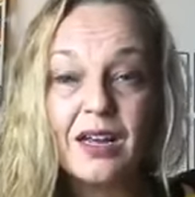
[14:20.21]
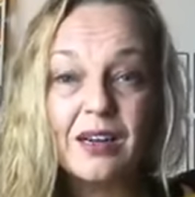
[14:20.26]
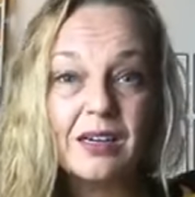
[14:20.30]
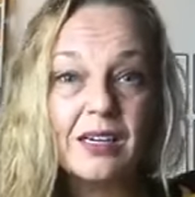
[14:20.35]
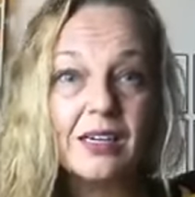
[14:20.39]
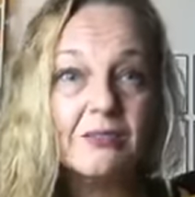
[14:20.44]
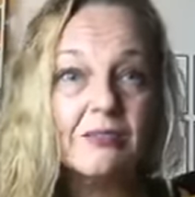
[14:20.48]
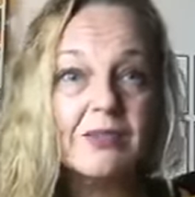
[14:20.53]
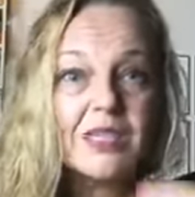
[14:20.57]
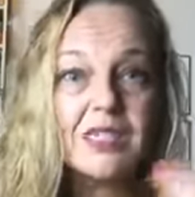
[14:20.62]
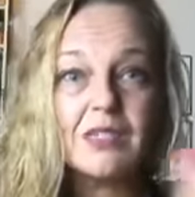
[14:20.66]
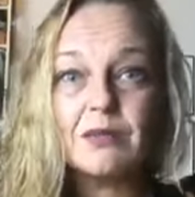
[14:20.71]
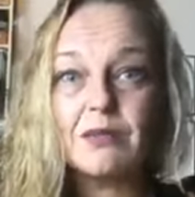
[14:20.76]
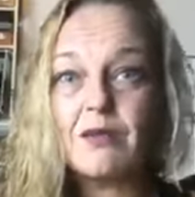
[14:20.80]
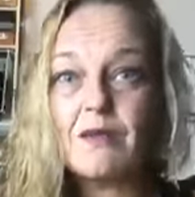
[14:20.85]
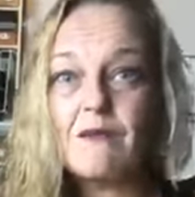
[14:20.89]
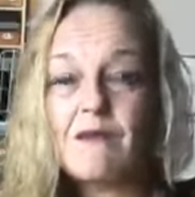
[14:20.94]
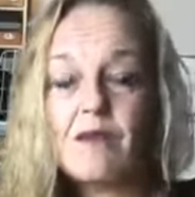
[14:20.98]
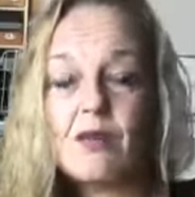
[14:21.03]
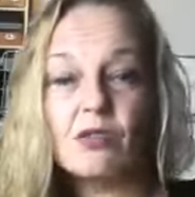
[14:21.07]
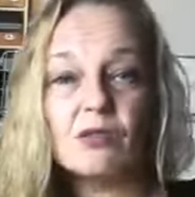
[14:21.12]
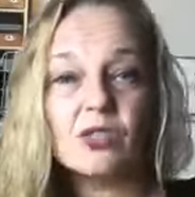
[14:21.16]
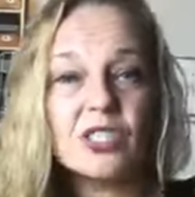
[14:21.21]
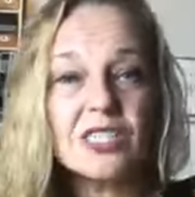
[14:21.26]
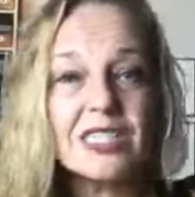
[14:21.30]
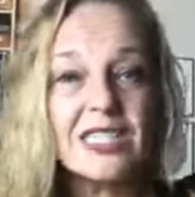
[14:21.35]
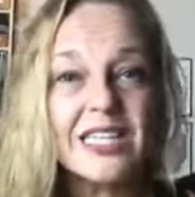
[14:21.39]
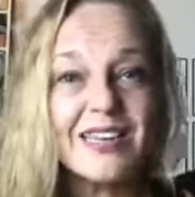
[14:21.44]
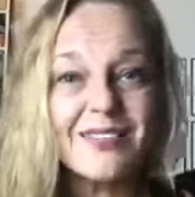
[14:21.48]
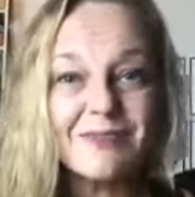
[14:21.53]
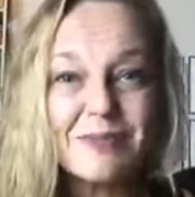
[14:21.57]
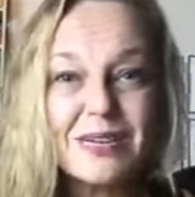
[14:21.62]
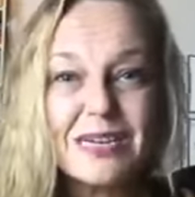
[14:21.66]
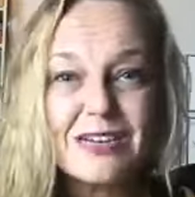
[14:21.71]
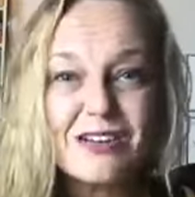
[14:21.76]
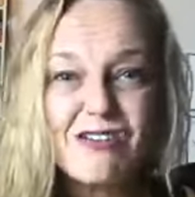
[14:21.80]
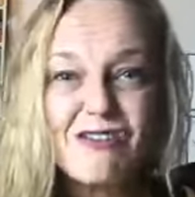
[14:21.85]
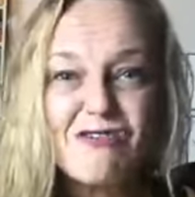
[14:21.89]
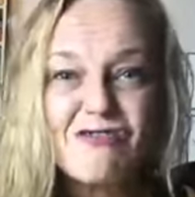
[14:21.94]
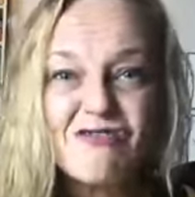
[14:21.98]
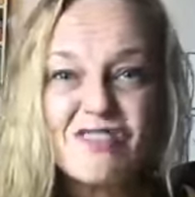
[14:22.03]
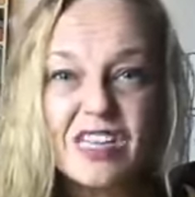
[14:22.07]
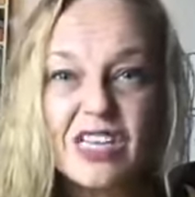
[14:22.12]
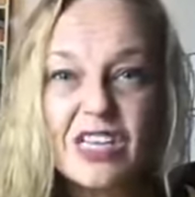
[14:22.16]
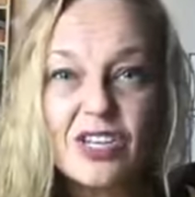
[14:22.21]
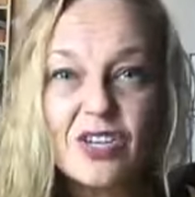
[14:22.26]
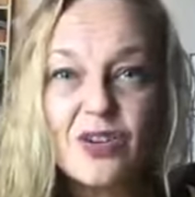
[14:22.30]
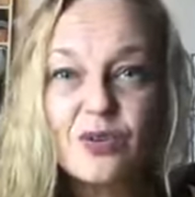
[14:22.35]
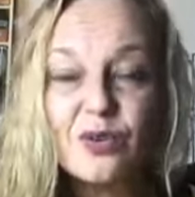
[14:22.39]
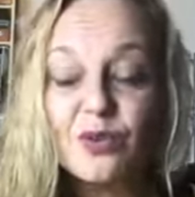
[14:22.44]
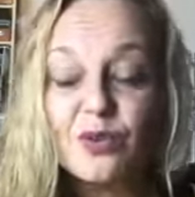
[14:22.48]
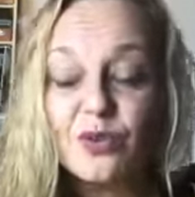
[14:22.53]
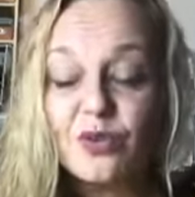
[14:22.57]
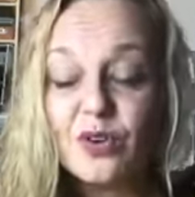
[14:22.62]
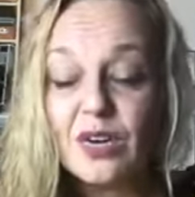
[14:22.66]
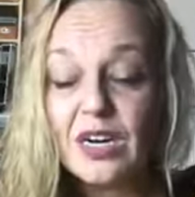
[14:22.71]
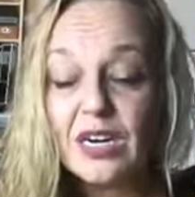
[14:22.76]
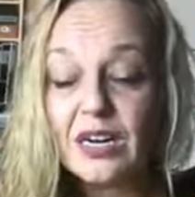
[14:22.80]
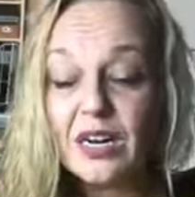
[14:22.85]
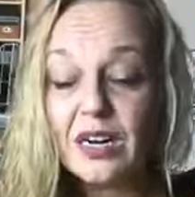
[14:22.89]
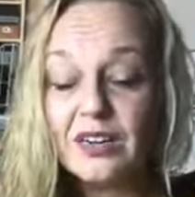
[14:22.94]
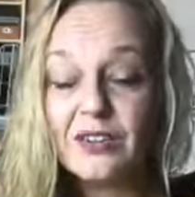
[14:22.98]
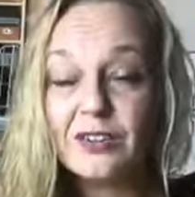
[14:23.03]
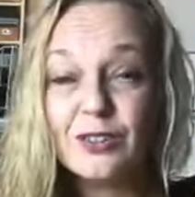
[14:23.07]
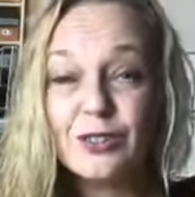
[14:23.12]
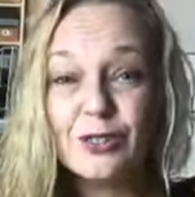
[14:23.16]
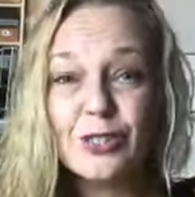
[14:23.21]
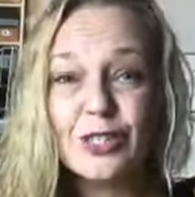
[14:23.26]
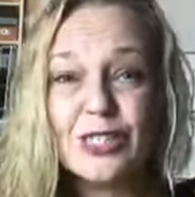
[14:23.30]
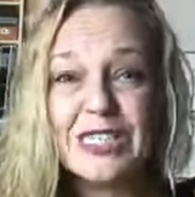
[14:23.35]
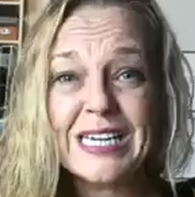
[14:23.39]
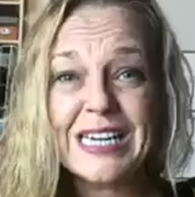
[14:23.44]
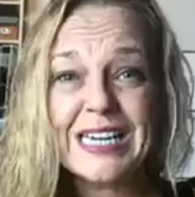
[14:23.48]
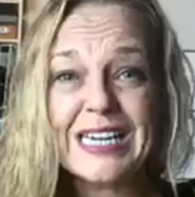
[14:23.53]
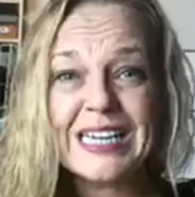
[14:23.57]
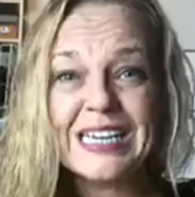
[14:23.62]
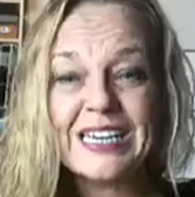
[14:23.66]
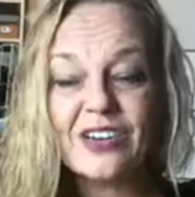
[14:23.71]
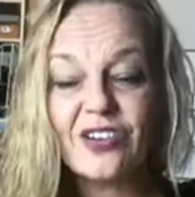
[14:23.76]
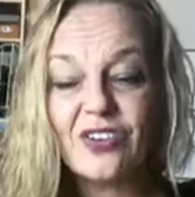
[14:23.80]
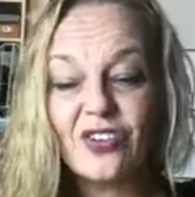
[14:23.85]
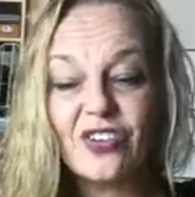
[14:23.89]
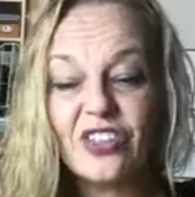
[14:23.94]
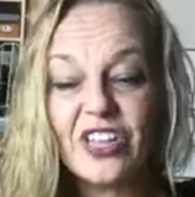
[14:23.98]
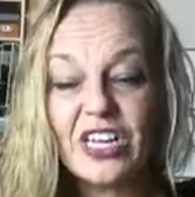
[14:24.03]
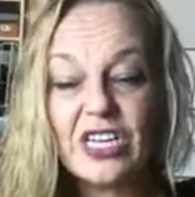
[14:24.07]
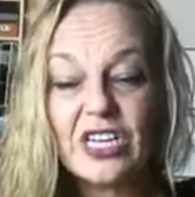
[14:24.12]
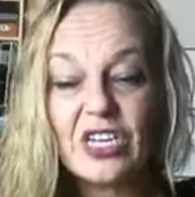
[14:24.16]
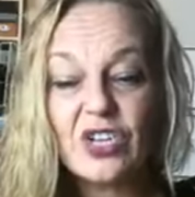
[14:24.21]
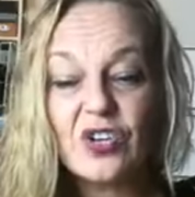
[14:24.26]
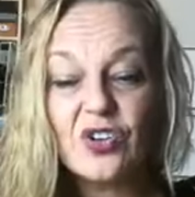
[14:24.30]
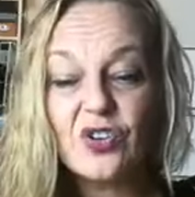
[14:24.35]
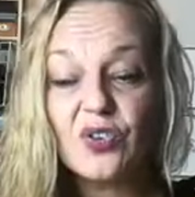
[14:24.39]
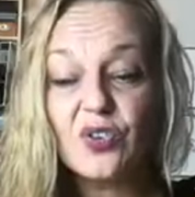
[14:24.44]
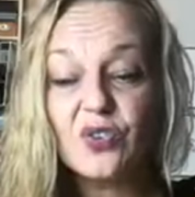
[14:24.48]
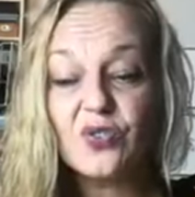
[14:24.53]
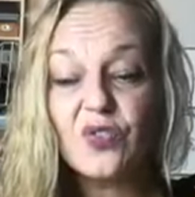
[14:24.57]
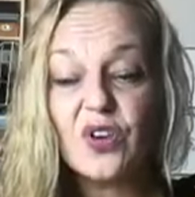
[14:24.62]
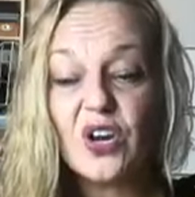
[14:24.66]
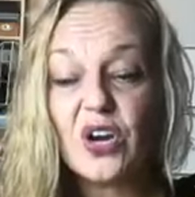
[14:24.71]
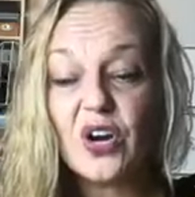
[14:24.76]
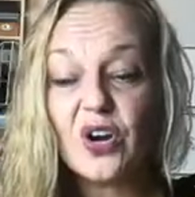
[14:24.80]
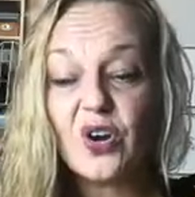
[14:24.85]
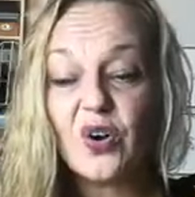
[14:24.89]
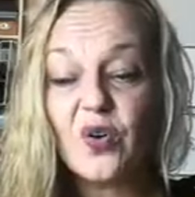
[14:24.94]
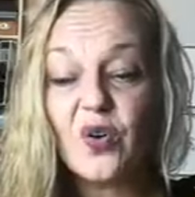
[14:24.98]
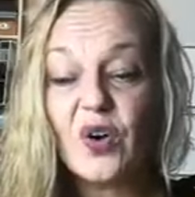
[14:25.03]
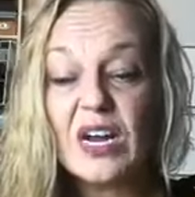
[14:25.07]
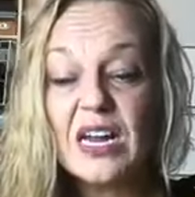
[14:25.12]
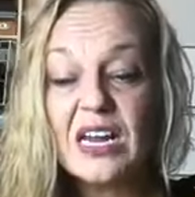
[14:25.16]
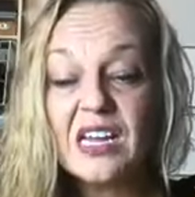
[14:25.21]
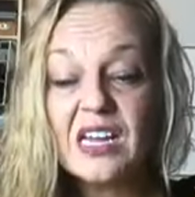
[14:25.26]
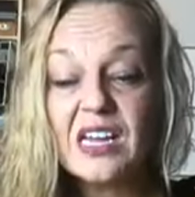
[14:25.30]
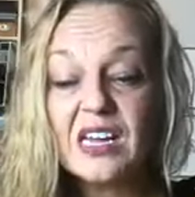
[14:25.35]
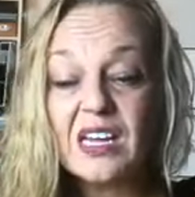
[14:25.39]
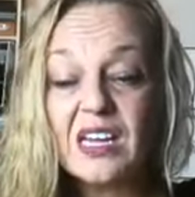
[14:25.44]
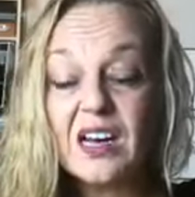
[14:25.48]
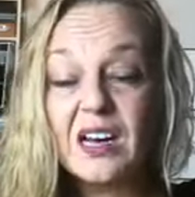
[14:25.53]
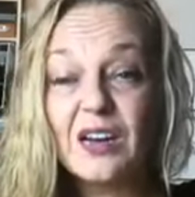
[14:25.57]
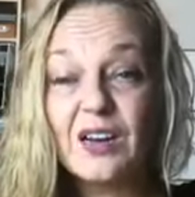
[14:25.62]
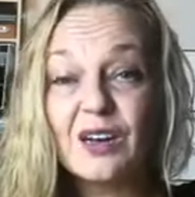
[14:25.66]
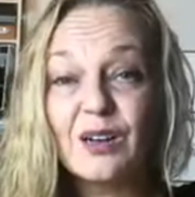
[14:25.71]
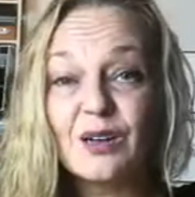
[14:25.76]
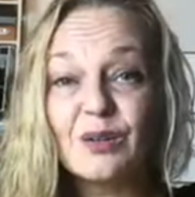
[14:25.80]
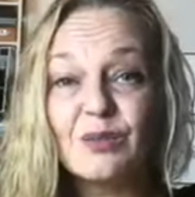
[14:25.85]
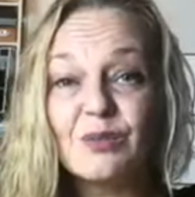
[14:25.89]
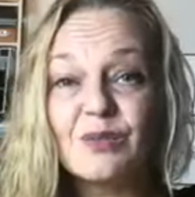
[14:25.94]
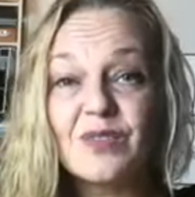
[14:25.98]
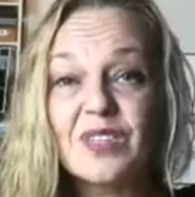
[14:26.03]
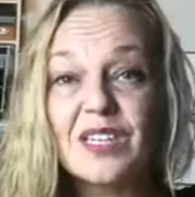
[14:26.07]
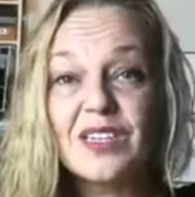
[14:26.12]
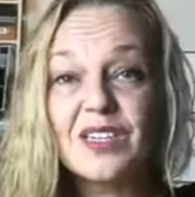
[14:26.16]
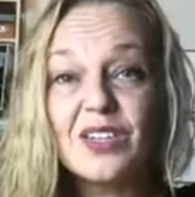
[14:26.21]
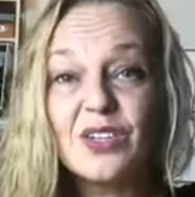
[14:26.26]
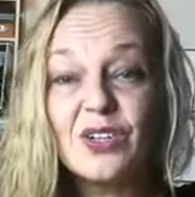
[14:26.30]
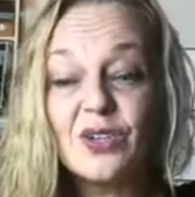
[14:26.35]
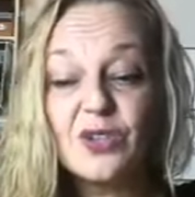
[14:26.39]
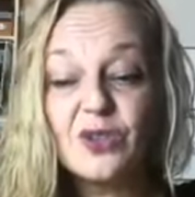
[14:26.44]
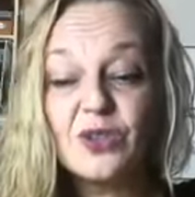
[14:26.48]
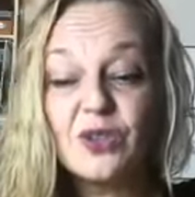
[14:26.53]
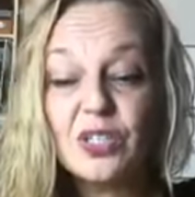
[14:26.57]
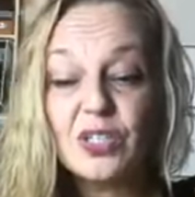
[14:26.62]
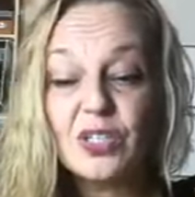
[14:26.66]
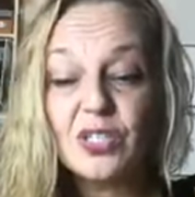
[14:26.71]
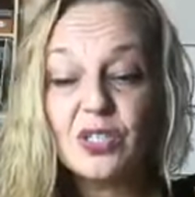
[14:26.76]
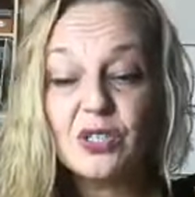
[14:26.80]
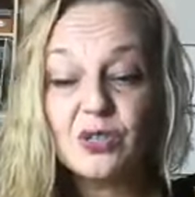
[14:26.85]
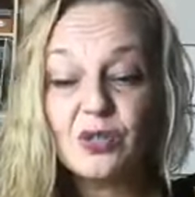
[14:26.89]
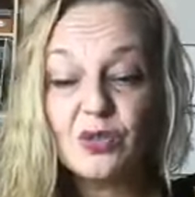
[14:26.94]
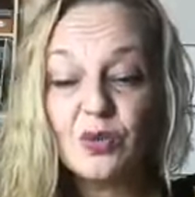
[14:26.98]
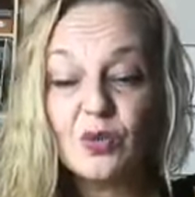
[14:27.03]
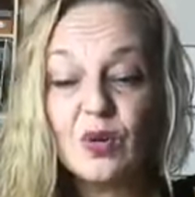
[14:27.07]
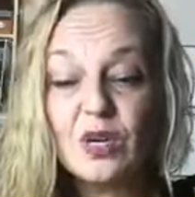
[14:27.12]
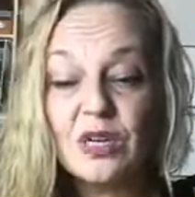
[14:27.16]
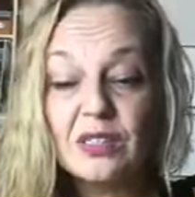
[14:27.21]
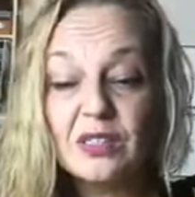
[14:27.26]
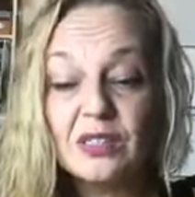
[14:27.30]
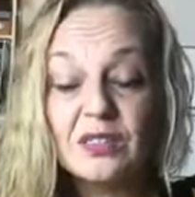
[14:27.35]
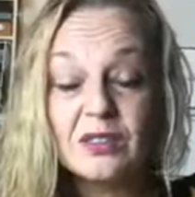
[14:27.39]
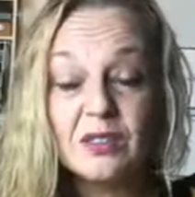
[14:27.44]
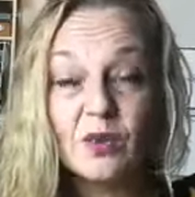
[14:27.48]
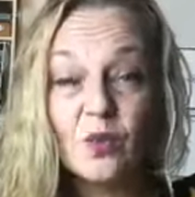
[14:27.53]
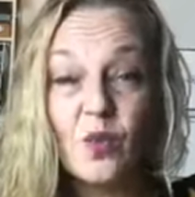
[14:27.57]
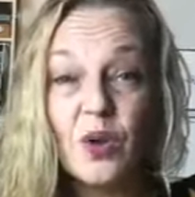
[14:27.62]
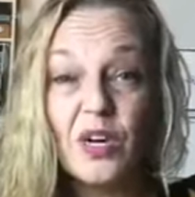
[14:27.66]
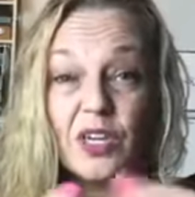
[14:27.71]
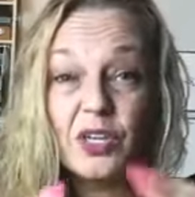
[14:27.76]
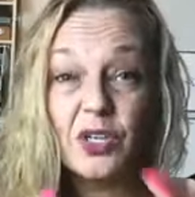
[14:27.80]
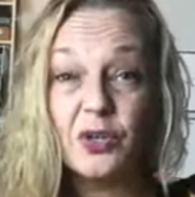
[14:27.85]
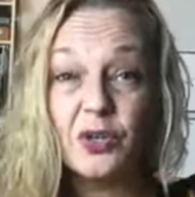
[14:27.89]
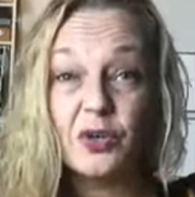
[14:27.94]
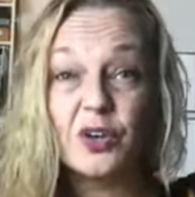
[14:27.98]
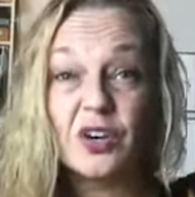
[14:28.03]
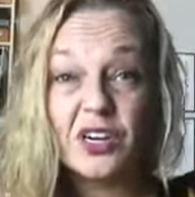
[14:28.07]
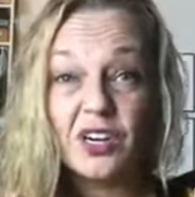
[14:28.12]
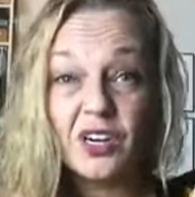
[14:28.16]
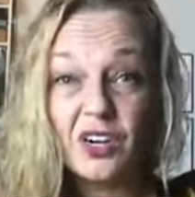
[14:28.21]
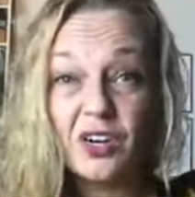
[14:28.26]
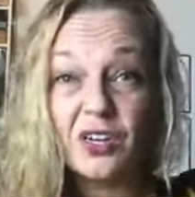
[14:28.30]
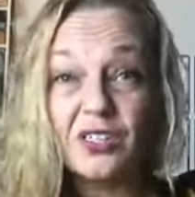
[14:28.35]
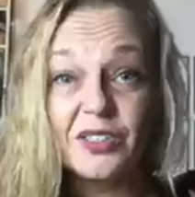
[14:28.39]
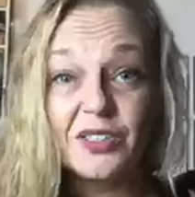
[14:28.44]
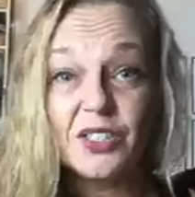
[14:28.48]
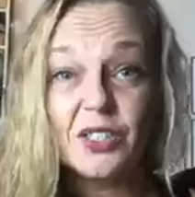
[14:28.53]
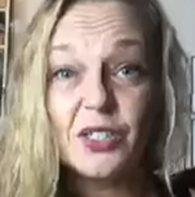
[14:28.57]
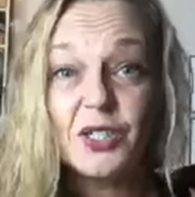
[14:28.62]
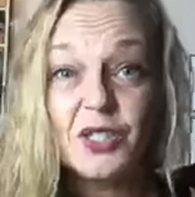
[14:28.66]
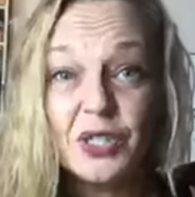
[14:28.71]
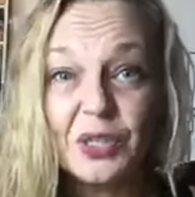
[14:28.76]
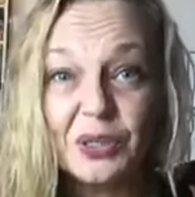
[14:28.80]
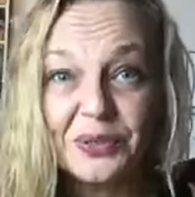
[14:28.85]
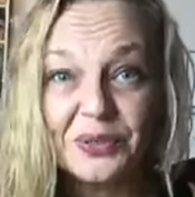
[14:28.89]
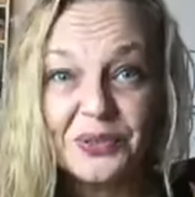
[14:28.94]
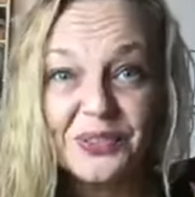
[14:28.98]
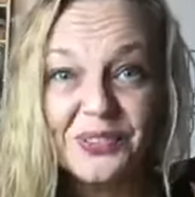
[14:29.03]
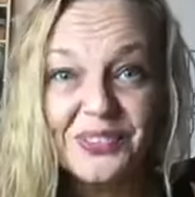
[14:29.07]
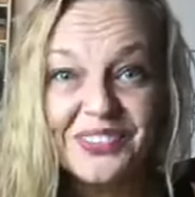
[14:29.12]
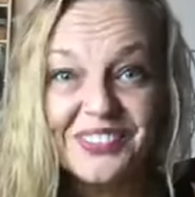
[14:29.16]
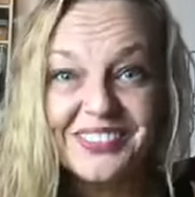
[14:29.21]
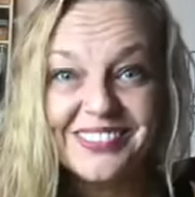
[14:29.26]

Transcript: Give me some emojis. Let me know that you understand, or that you know that you could do what you're called to do